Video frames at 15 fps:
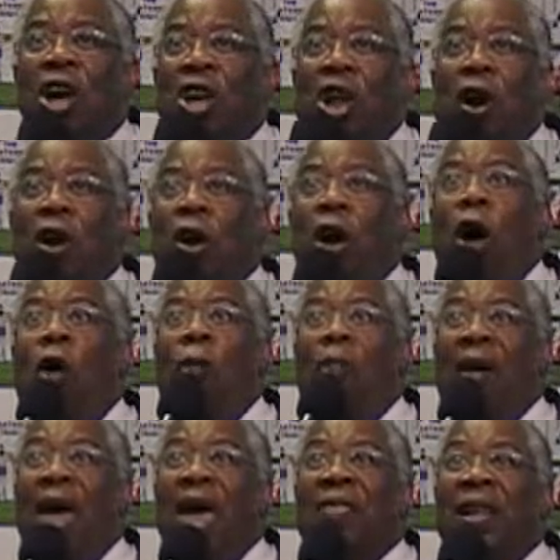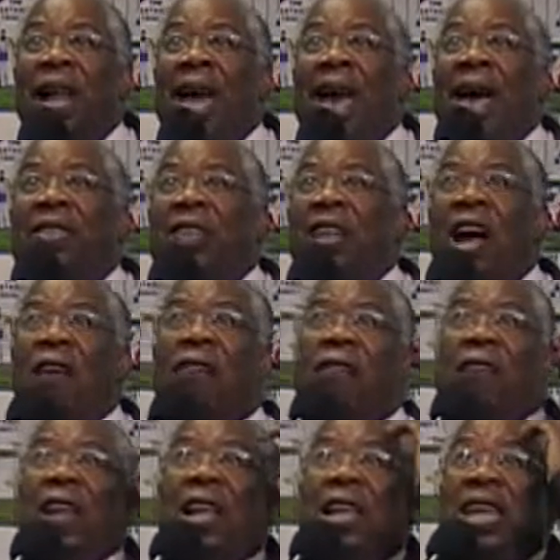nor an old man that hath not
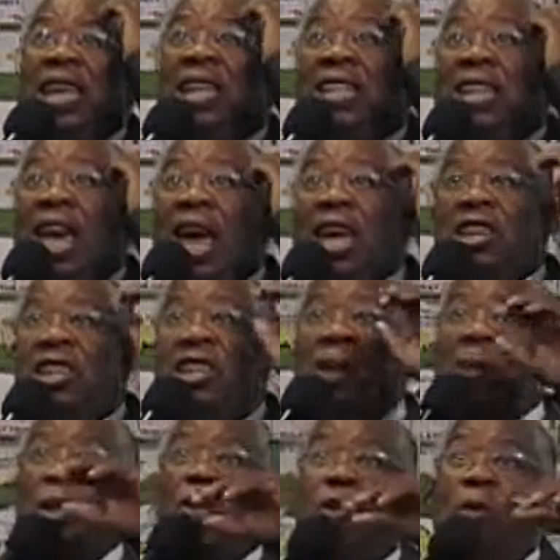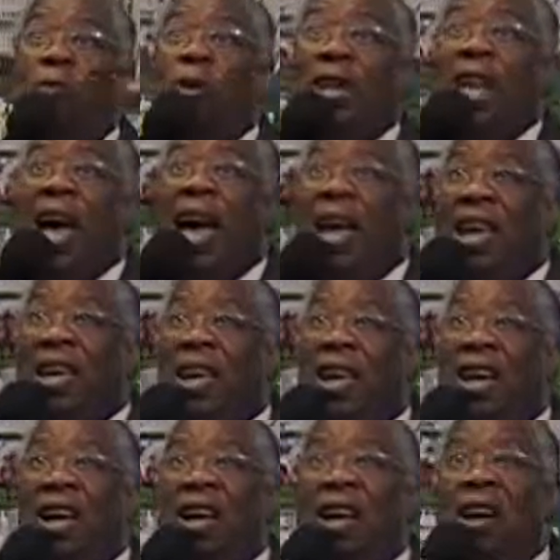filled his days. I mean, no more dying.
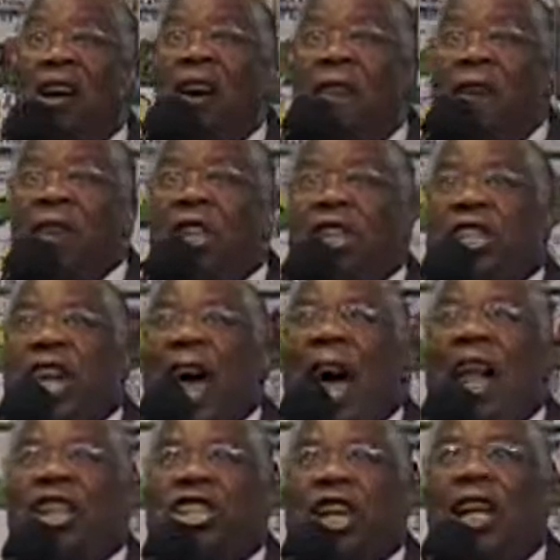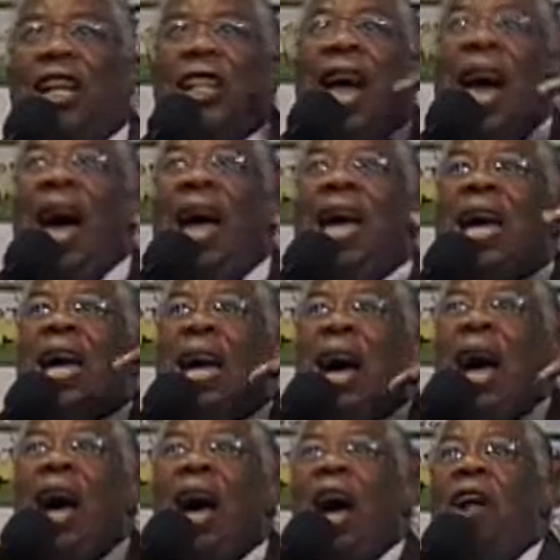For the child shall die
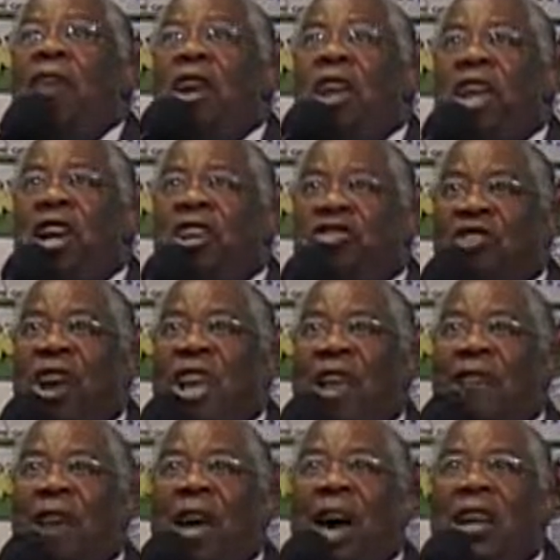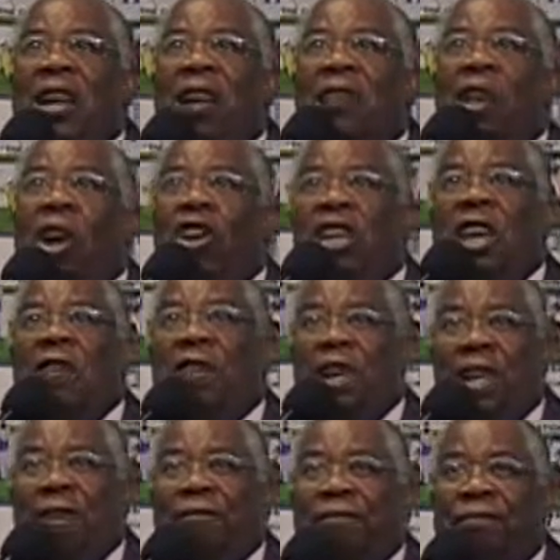a hundred years. Trying to give you the idea of
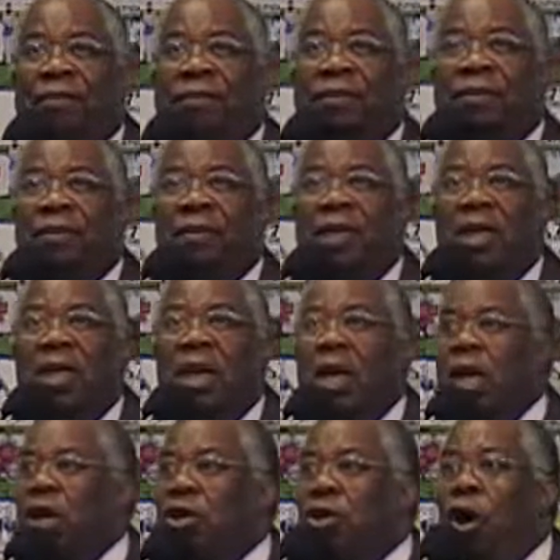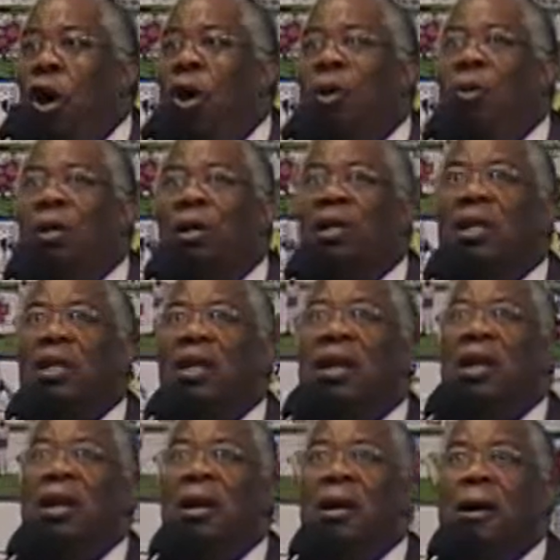longevity. Years old.
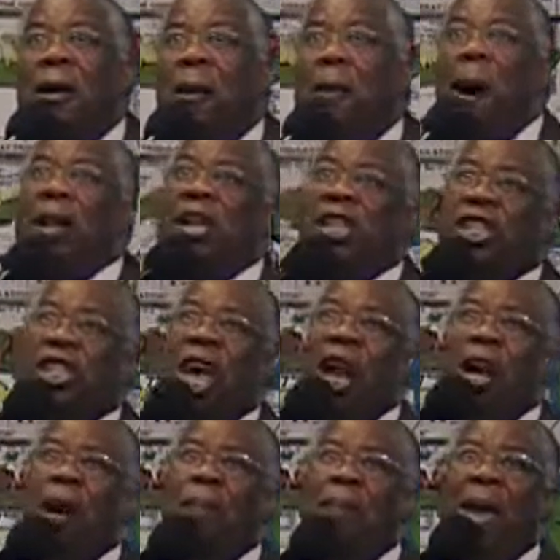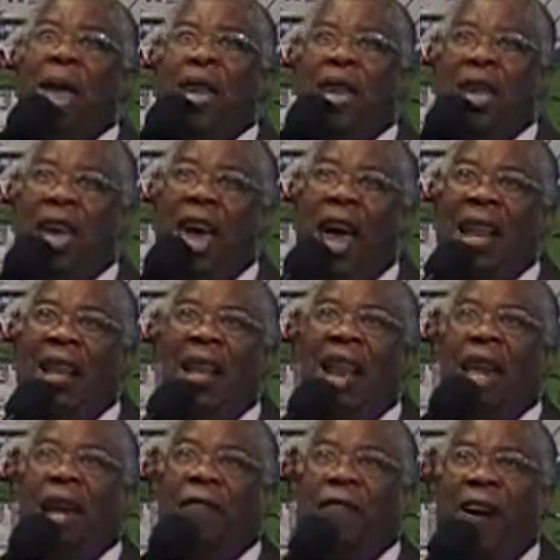But the sinner being in hell and
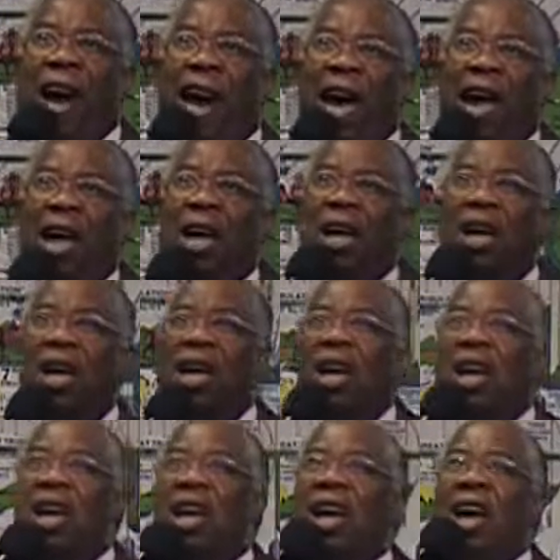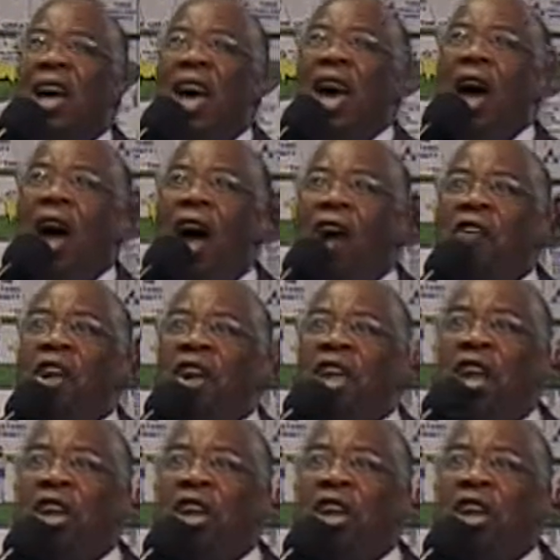lake of fire, a hundred